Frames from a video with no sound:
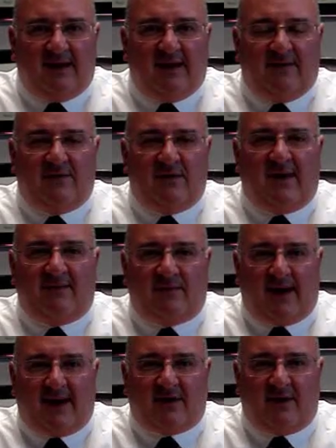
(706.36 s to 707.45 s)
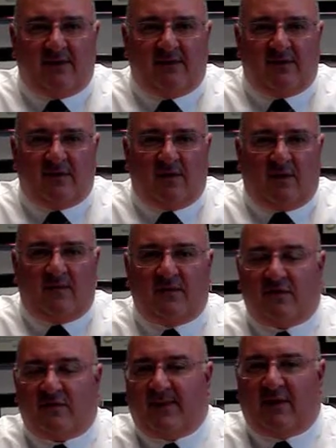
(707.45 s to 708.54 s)
if you have records, or if
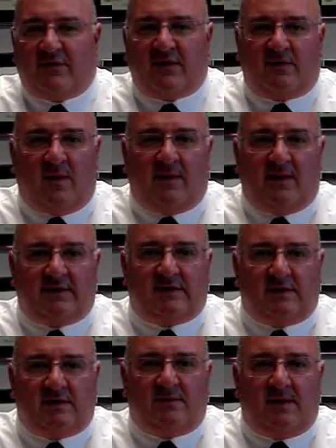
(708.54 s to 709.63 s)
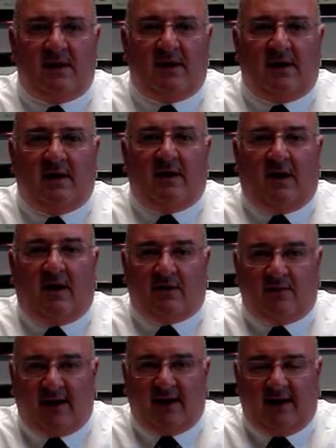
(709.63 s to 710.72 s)
your spouse is willing to
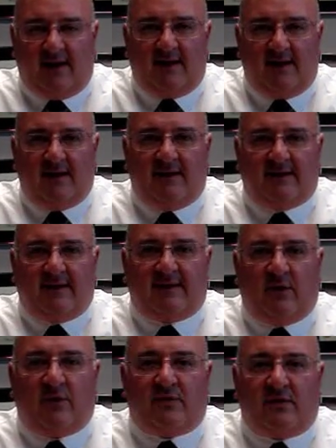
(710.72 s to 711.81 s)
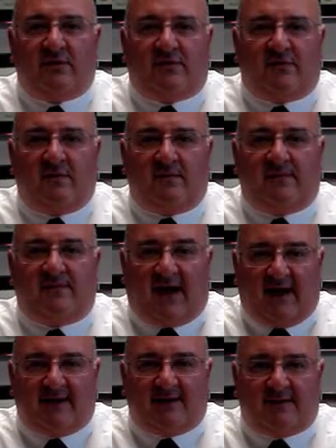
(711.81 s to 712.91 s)
agree that those are the true
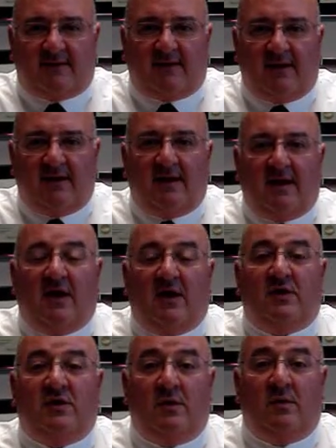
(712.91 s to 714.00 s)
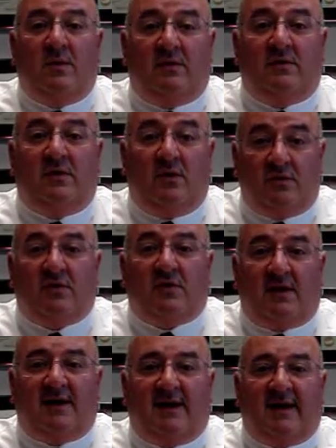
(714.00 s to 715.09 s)
facts, you will
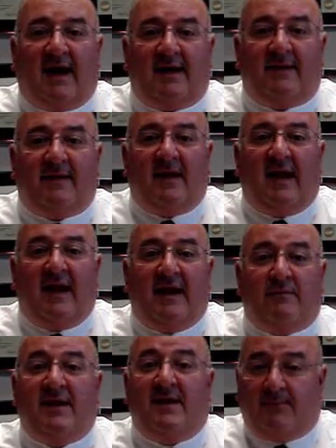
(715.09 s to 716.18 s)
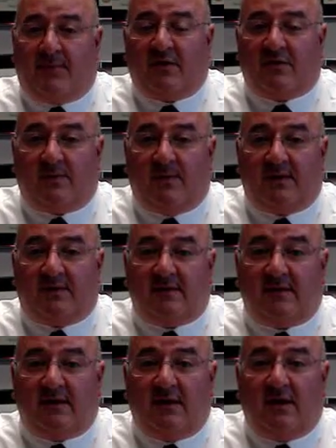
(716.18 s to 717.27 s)
usually get a reimbursement
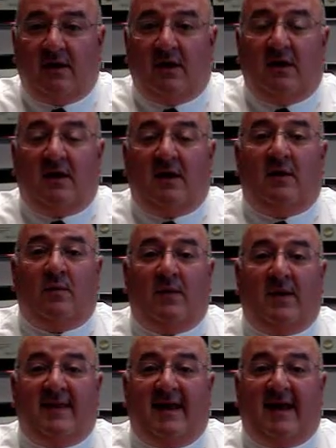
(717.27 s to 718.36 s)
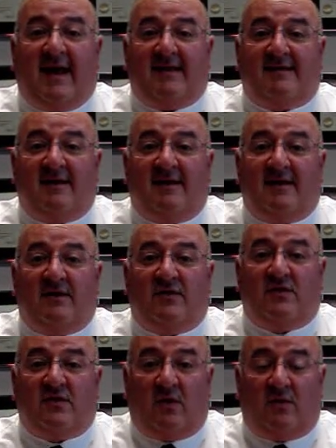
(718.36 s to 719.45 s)
when that asset is
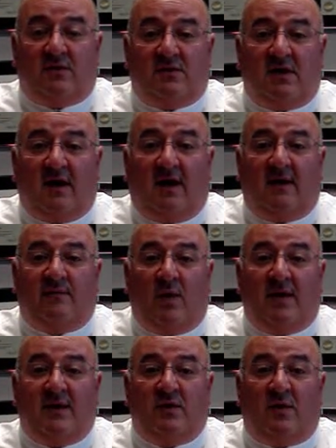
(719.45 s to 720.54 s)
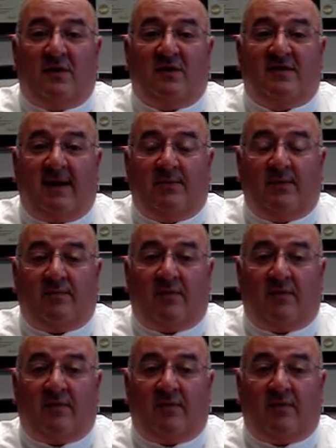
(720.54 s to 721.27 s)
sold of what your separate